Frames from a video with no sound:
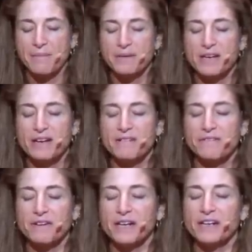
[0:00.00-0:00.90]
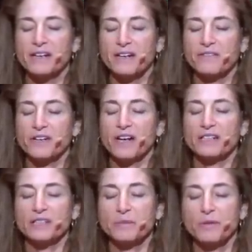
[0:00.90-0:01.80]
Be unafraid of
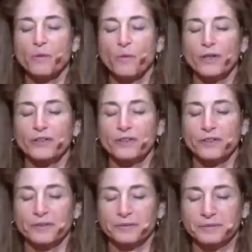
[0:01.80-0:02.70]
consummate wonder.